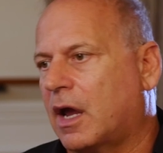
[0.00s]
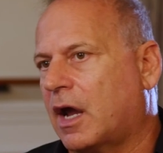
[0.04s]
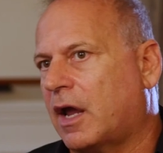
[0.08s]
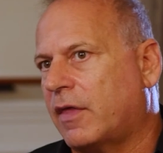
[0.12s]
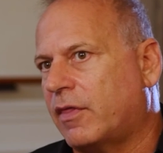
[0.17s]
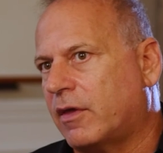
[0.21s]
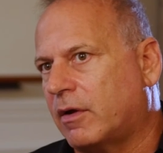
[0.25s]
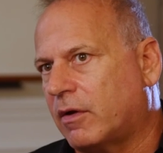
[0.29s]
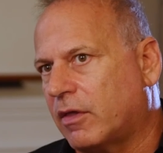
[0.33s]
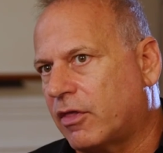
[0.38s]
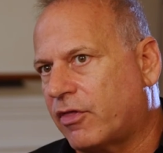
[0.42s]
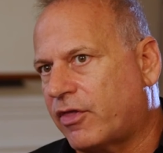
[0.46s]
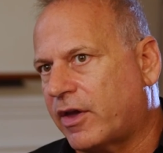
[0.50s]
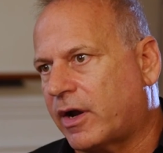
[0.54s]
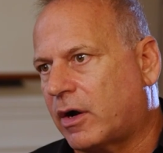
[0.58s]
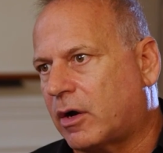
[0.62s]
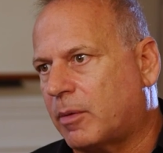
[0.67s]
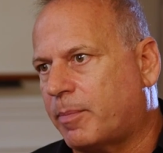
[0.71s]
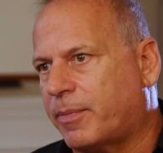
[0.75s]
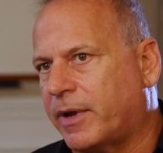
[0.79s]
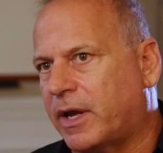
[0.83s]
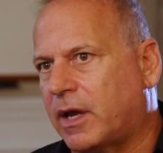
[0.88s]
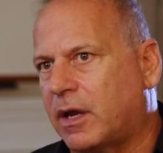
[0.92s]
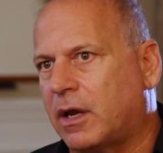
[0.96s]
And the
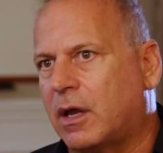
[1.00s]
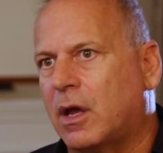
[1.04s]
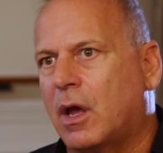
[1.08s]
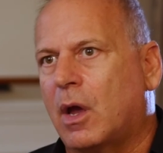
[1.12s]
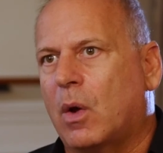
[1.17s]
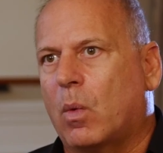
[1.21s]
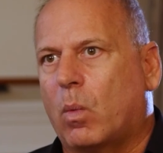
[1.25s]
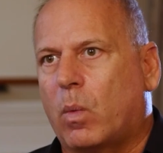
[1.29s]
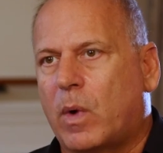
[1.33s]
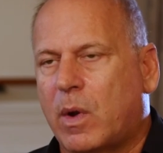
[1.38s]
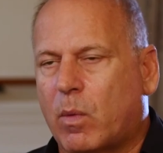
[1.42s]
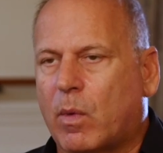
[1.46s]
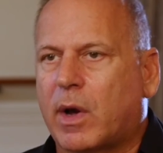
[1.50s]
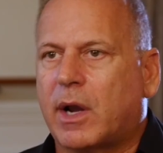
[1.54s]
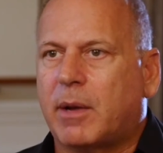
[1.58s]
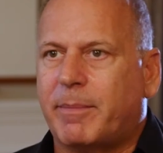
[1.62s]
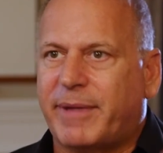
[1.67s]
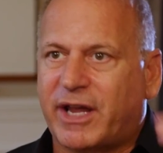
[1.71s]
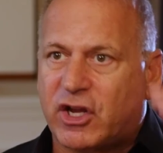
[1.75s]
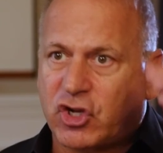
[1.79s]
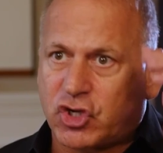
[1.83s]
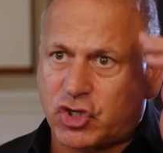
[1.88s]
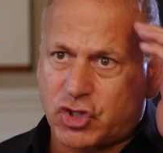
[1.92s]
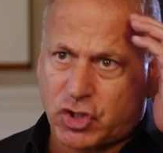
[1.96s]
therapy, we want
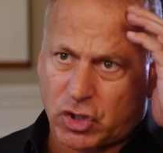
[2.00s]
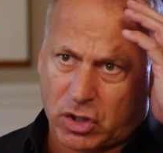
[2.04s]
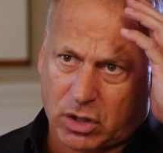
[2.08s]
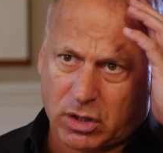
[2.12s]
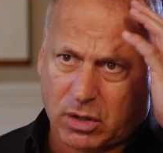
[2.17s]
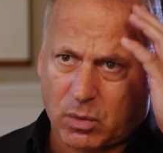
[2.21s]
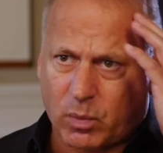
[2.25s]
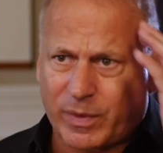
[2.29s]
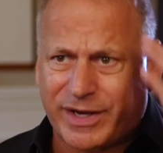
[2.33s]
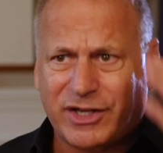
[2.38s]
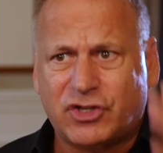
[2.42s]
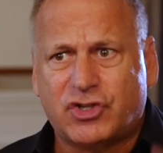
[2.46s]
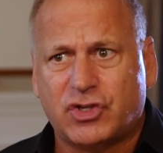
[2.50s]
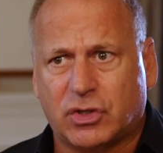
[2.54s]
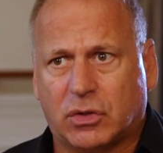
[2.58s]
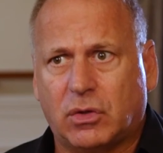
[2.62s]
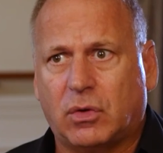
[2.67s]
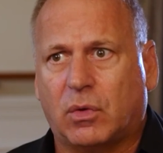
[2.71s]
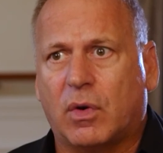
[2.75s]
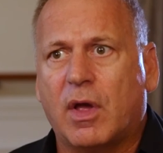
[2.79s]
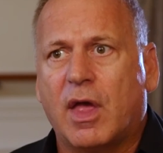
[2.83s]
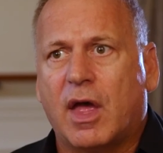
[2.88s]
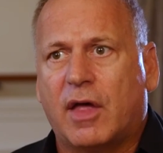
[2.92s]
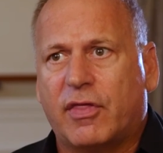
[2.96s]
to make sure, and we
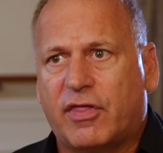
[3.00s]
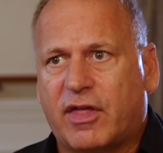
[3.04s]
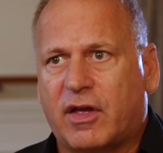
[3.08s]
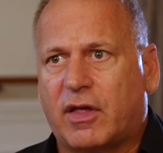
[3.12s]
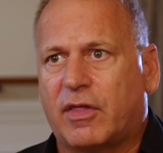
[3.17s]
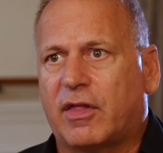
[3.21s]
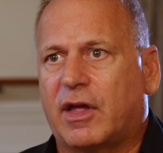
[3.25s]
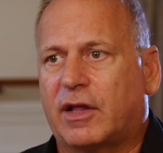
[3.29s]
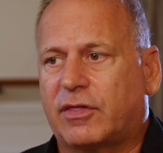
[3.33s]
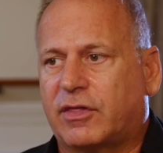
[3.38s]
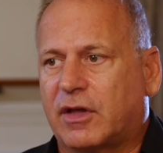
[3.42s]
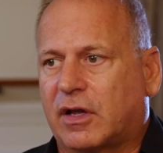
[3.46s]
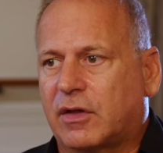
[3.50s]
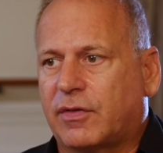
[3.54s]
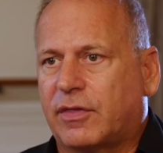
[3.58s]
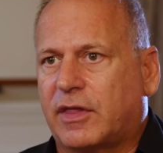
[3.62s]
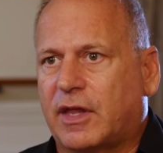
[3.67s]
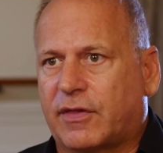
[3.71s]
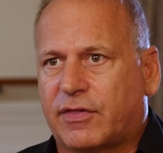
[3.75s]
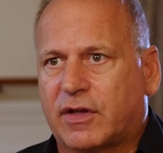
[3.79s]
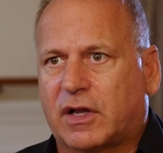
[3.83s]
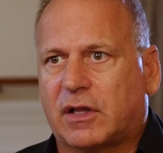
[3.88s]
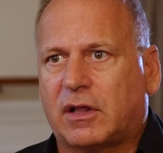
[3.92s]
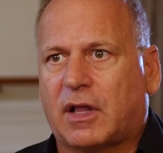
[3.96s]
do, that
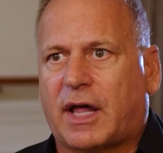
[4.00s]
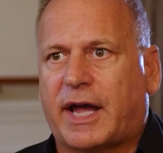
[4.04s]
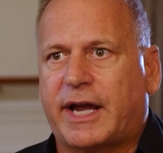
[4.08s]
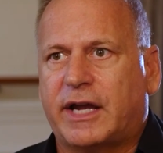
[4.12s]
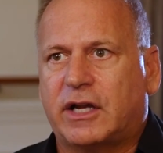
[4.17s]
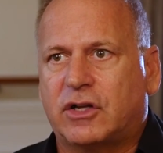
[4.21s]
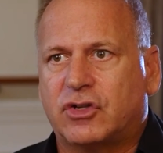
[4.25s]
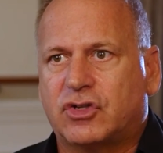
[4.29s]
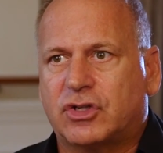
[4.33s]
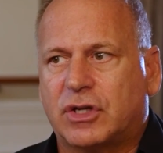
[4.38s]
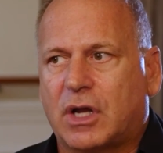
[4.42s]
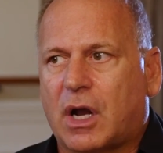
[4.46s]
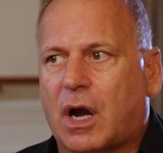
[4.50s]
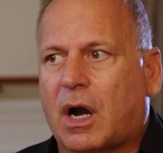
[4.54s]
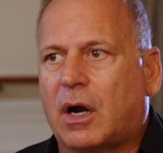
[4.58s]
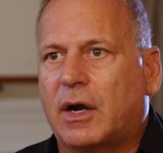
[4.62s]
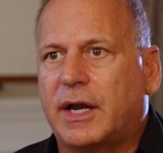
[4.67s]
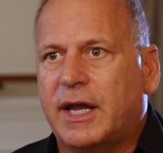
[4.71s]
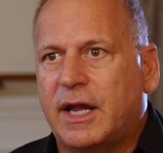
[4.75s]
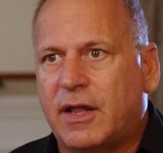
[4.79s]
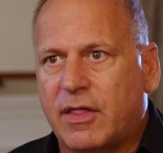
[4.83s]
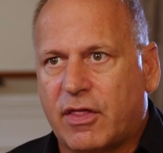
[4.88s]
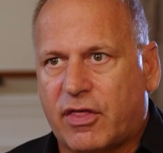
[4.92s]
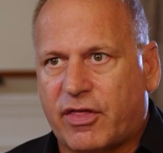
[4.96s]
the clients
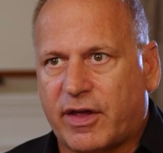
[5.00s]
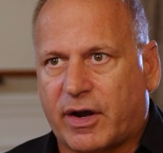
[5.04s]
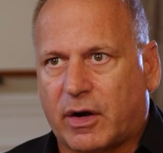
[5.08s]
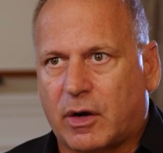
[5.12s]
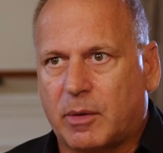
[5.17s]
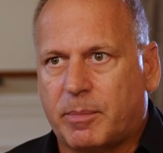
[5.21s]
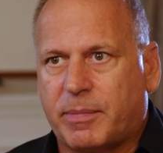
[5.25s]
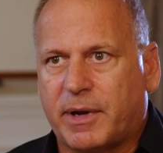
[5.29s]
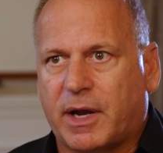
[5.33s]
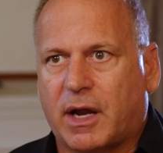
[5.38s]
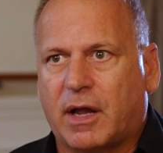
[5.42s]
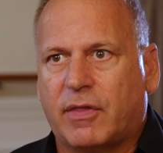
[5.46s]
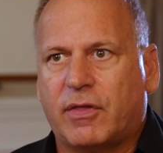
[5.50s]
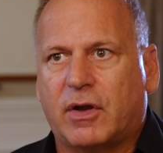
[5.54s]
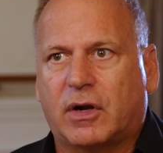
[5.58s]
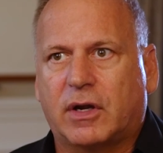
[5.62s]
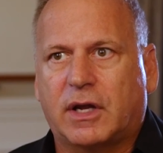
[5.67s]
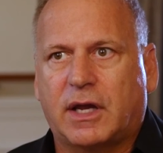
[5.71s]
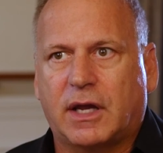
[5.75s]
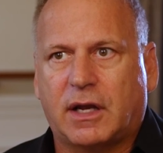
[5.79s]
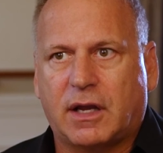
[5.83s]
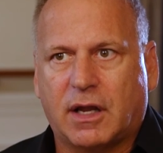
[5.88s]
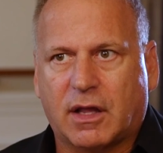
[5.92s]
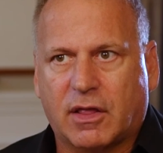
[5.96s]
are in therapy and
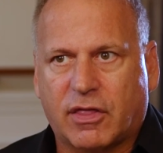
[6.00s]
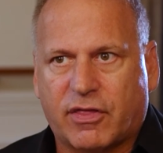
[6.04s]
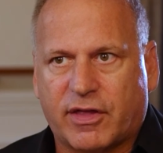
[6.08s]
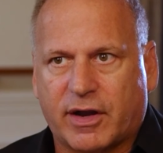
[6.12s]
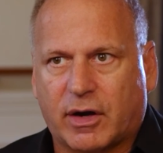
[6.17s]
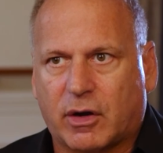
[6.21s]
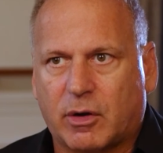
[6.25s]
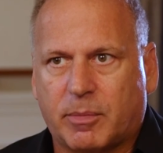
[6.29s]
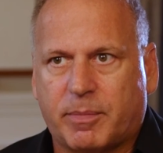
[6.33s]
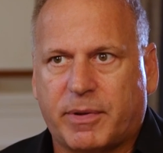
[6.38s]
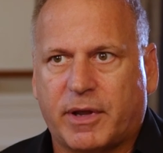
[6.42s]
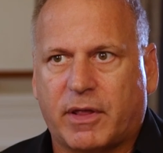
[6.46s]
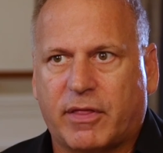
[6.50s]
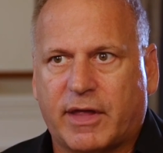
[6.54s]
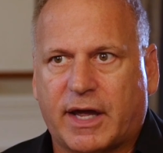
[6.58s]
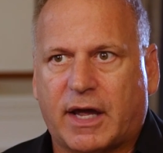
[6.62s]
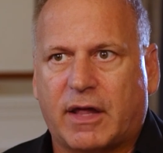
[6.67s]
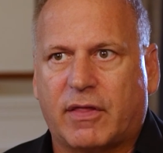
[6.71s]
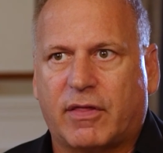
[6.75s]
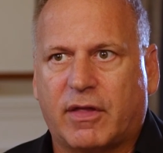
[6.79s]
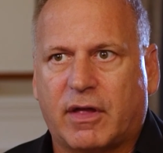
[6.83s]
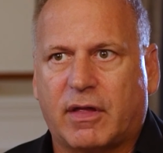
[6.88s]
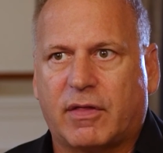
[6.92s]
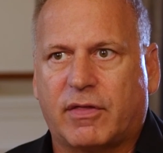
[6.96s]
they're getting therapy
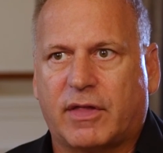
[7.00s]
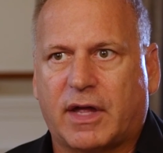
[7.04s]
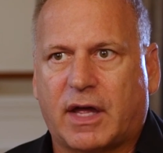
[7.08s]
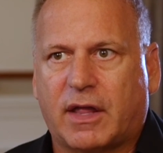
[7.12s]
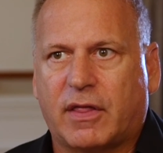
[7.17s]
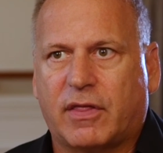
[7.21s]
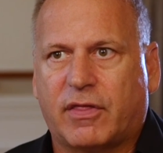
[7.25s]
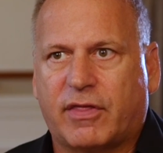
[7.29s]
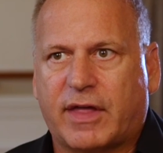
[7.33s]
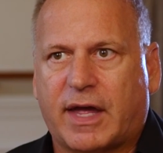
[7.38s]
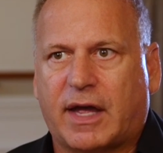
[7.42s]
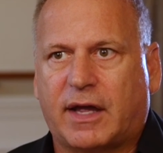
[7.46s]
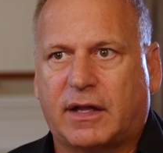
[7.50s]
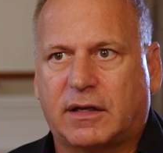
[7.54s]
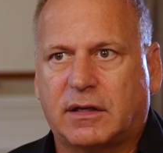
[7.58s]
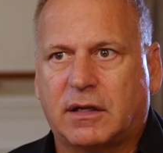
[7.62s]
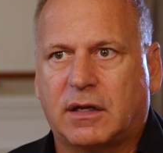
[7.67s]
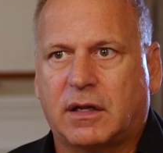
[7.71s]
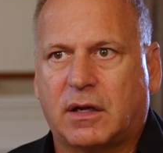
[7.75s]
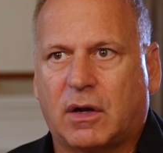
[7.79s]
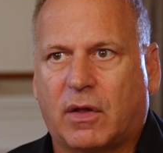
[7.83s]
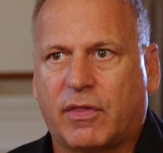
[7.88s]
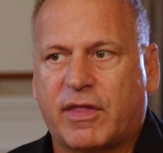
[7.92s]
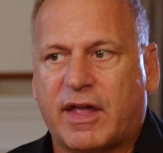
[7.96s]

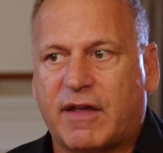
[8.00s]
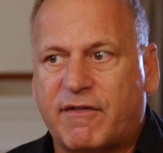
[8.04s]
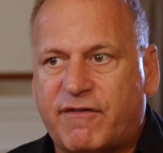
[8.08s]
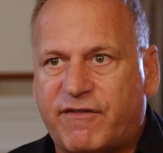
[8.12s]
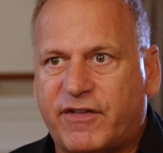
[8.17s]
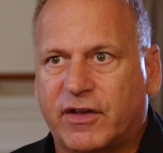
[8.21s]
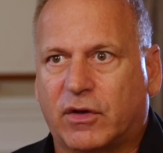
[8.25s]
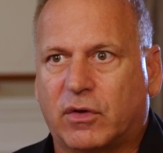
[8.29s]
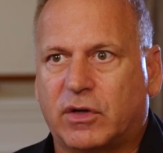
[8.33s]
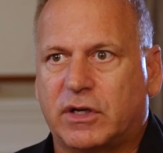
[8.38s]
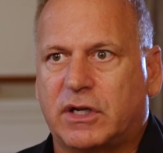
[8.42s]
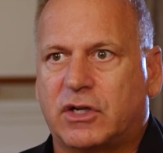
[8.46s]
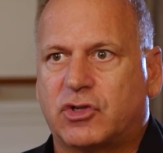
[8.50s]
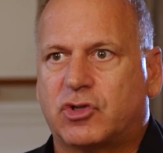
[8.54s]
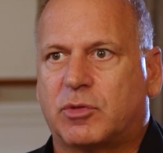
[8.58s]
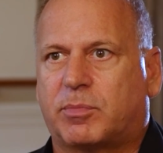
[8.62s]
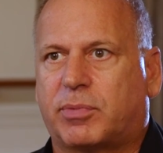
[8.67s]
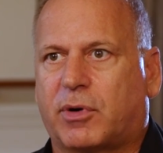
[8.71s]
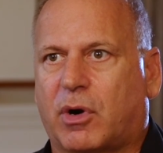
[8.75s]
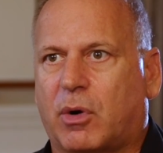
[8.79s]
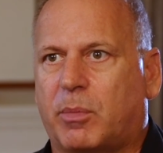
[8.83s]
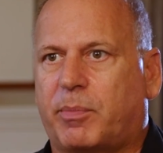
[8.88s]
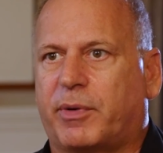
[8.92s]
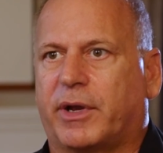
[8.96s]
that they feel is
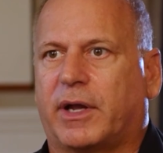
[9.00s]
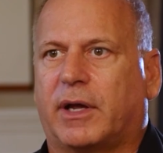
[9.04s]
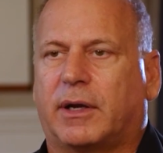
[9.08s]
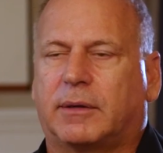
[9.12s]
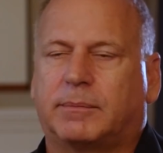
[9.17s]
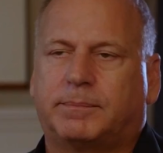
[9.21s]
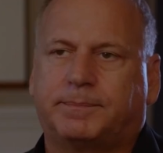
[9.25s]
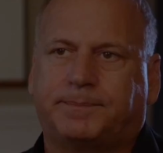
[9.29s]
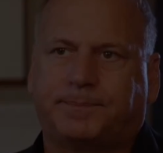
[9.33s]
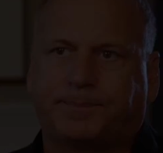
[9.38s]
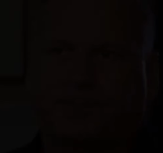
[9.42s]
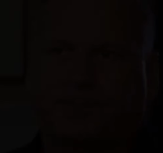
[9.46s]
appropriate.